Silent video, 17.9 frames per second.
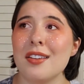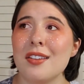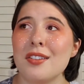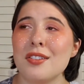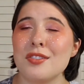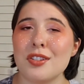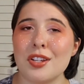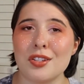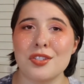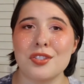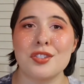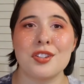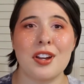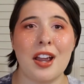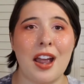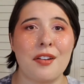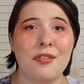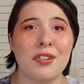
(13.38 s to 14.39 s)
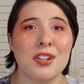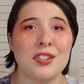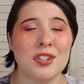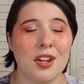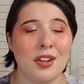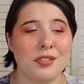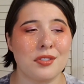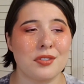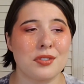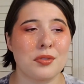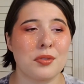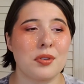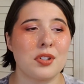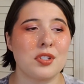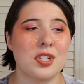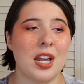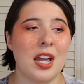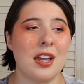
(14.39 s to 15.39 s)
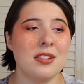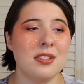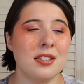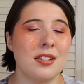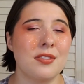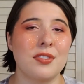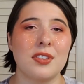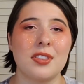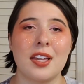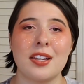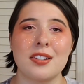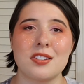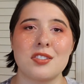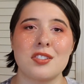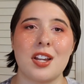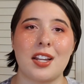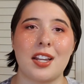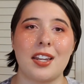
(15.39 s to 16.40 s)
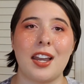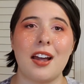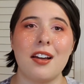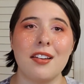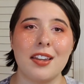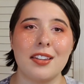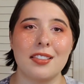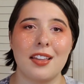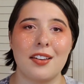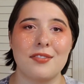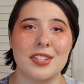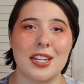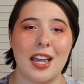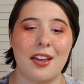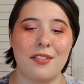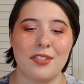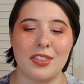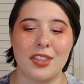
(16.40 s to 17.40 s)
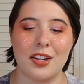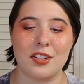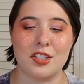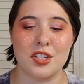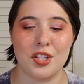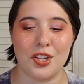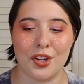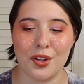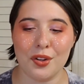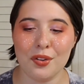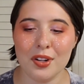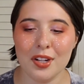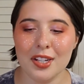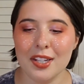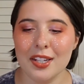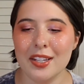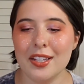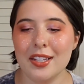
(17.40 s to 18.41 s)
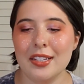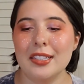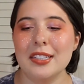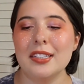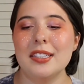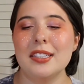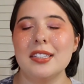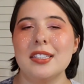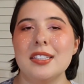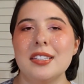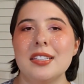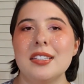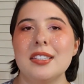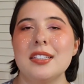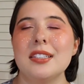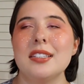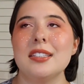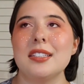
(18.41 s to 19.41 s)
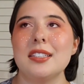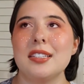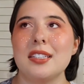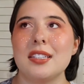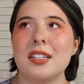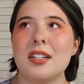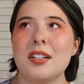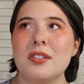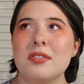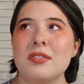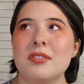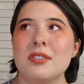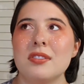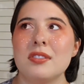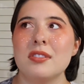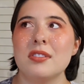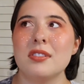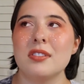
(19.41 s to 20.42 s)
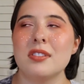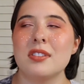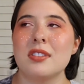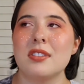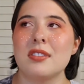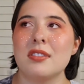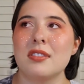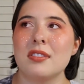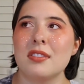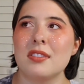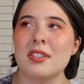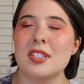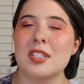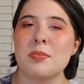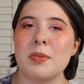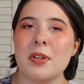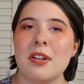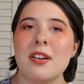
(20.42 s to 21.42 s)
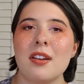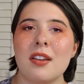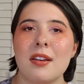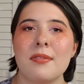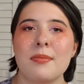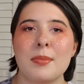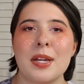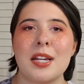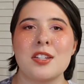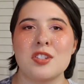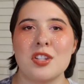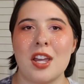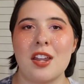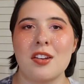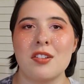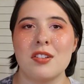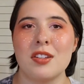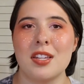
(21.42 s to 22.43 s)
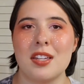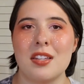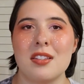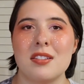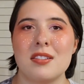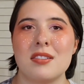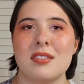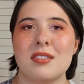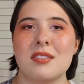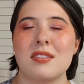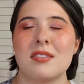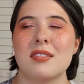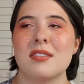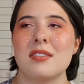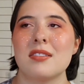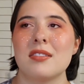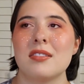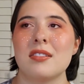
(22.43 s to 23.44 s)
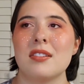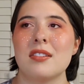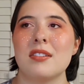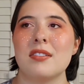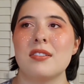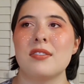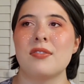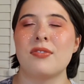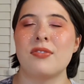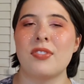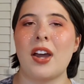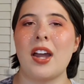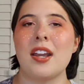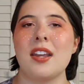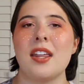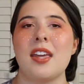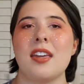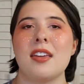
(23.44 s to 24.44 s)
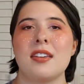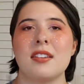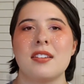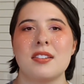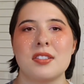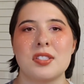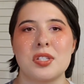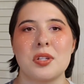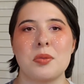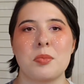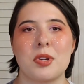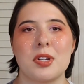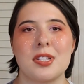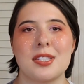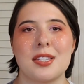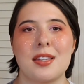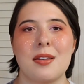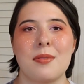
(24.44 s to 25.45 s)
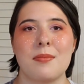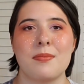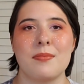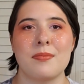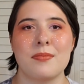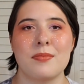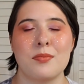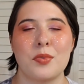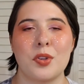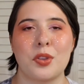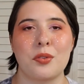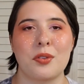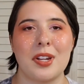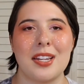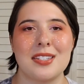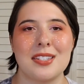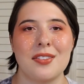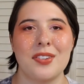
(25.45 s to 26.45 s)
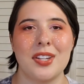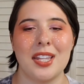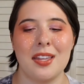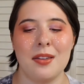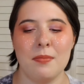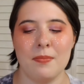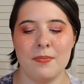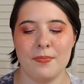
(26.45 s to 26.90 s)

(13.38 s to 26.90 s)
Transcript: just your average _Jess. If you'd like to check it out, I'd love to have you there too. You know, the spirit of my channel is fighting consumerism with creativity.